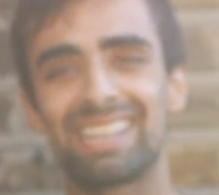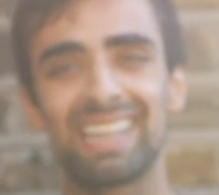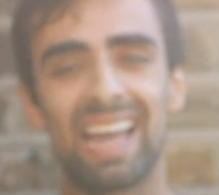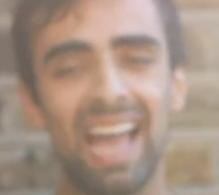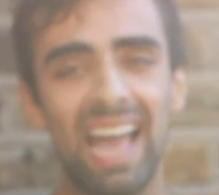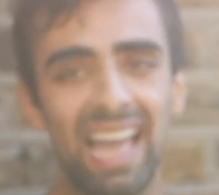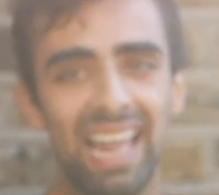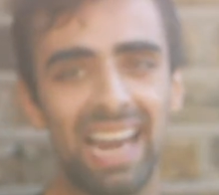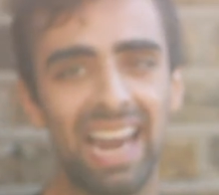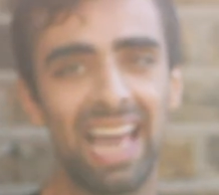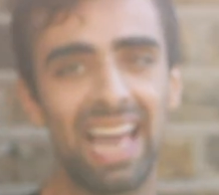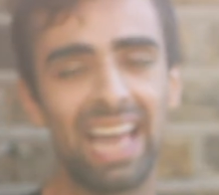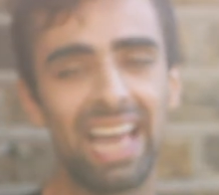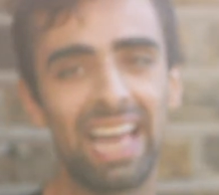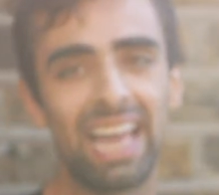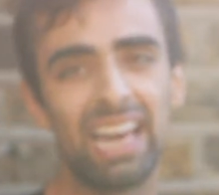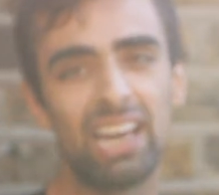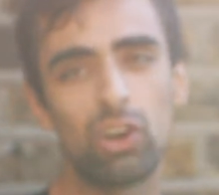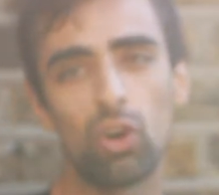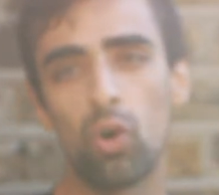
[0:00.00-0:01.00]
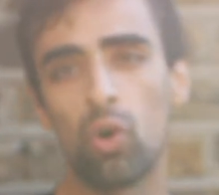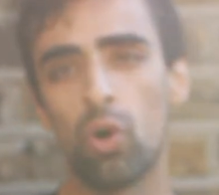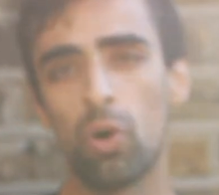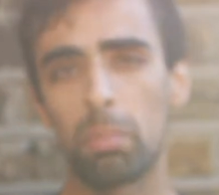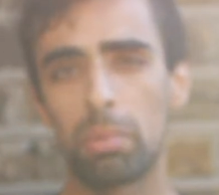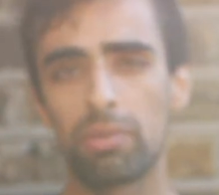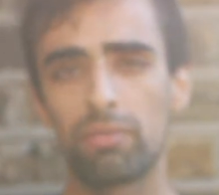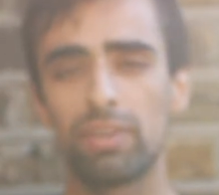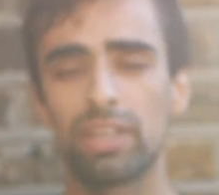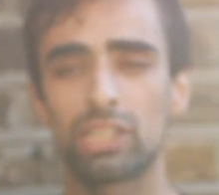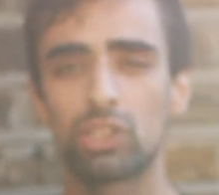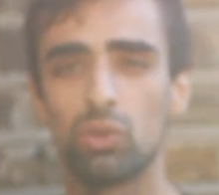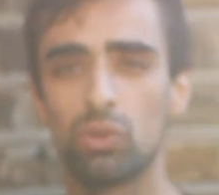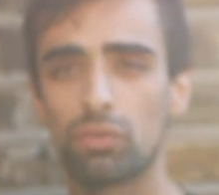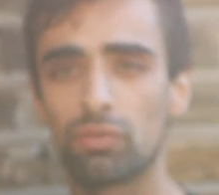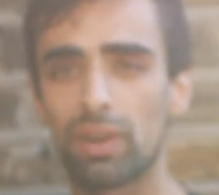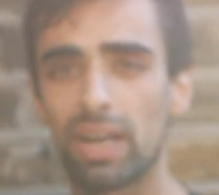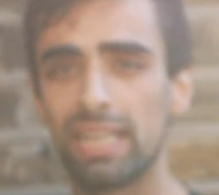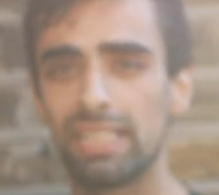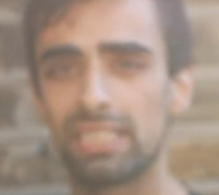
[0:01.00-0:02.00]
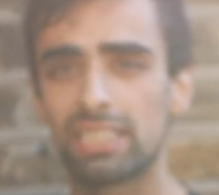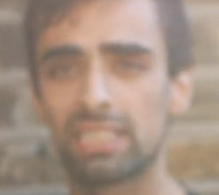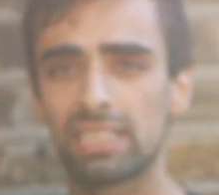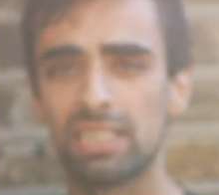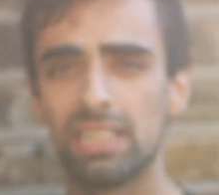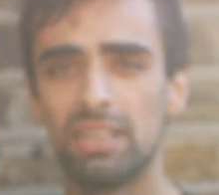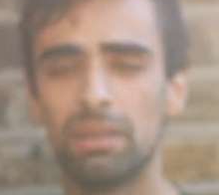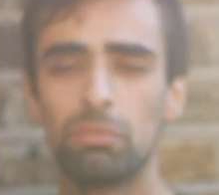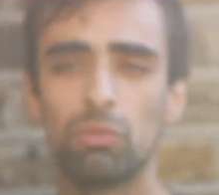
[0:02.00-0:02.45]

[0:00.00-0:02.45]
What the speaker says: Thailand or professional fights,